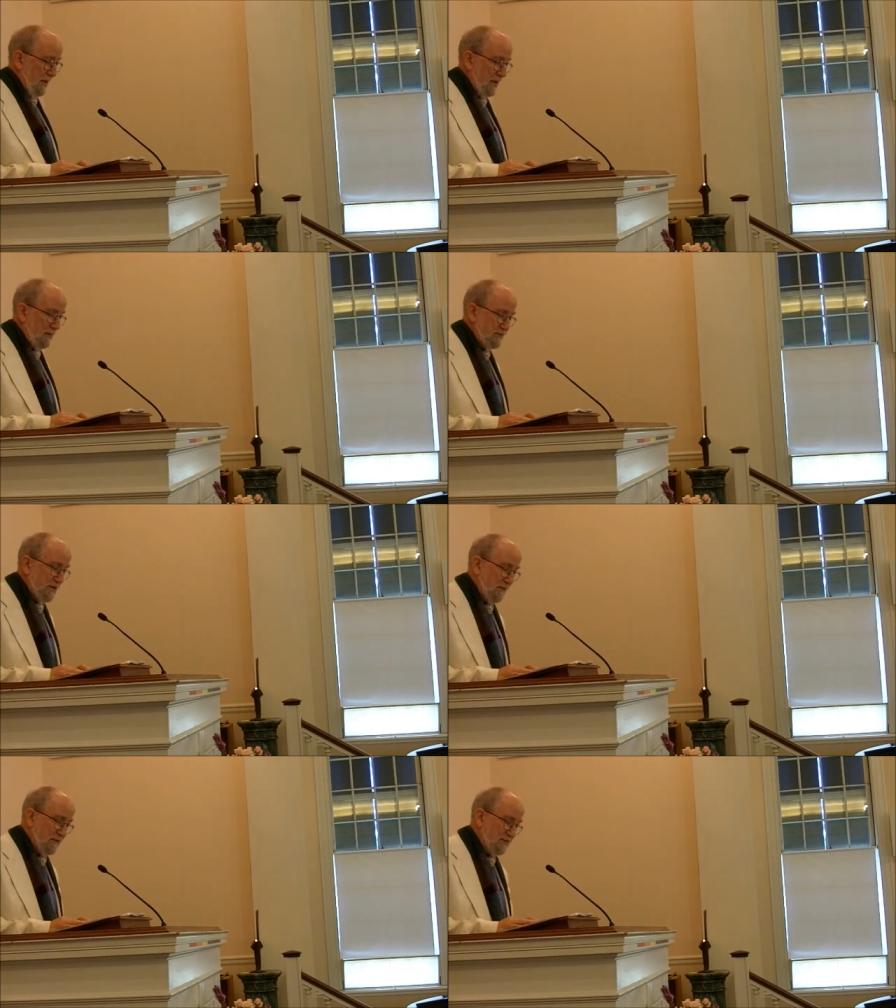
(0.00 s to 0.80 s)
and
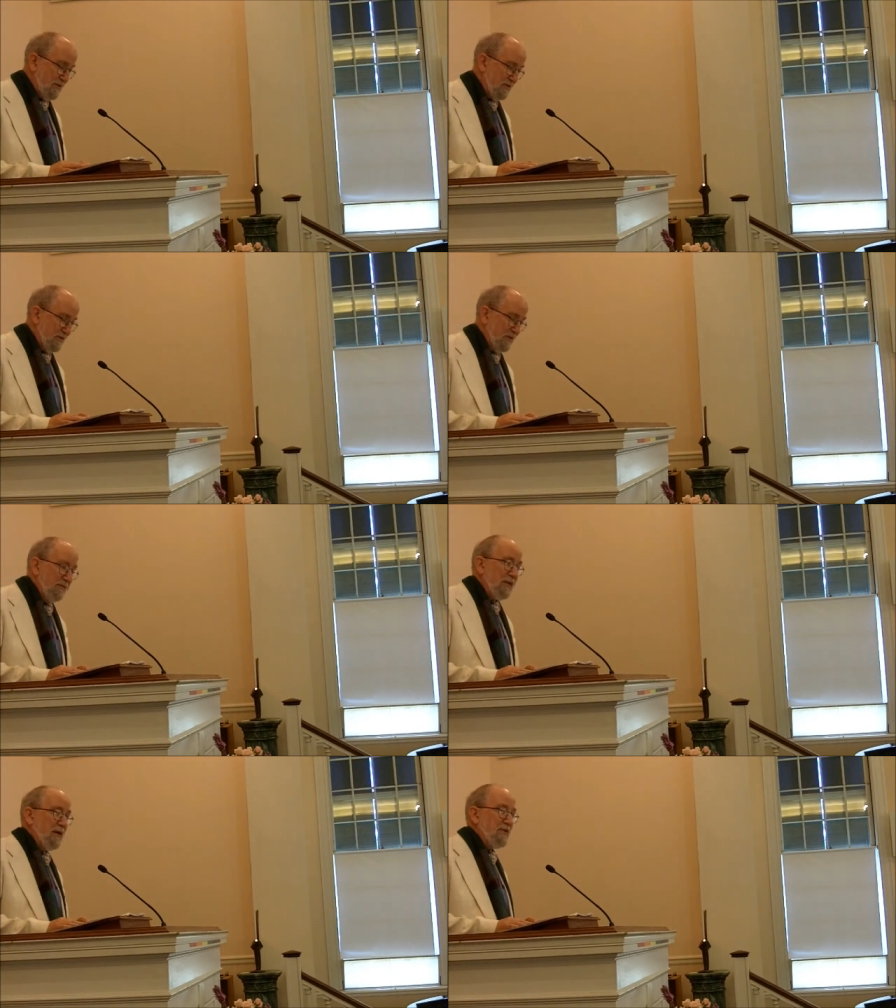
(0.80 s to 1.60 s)
himself a
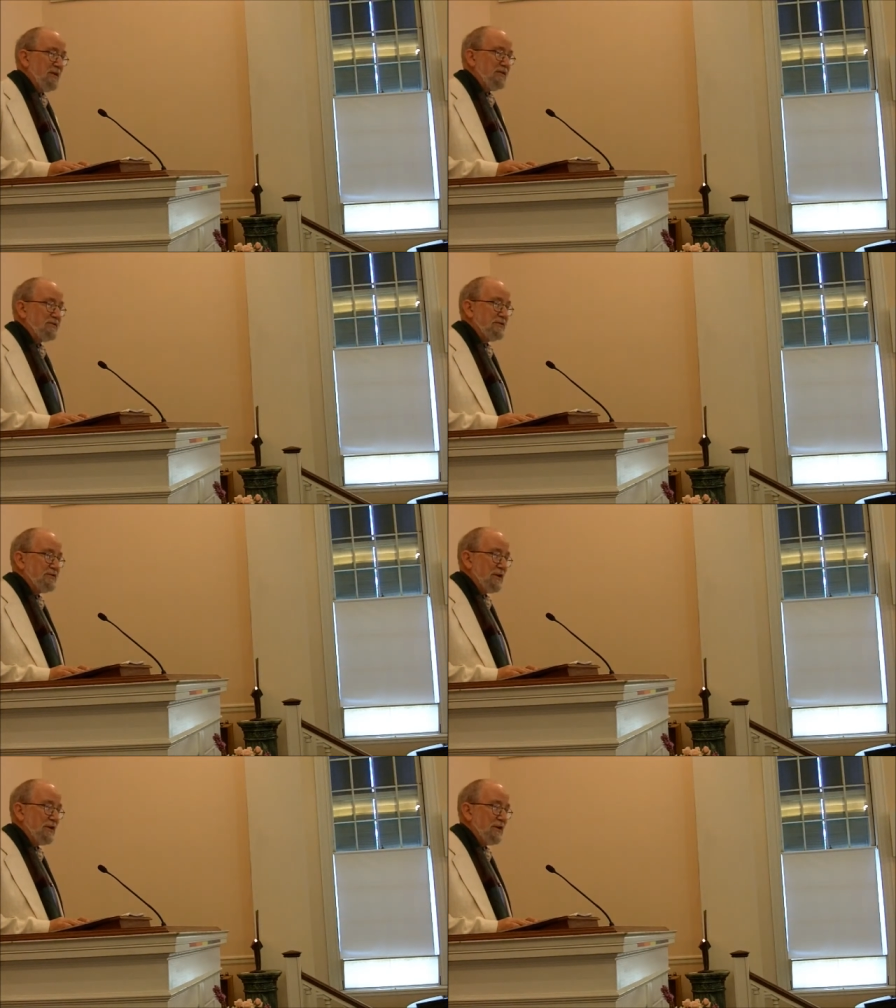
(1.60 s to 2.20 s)
citizen of the Eastern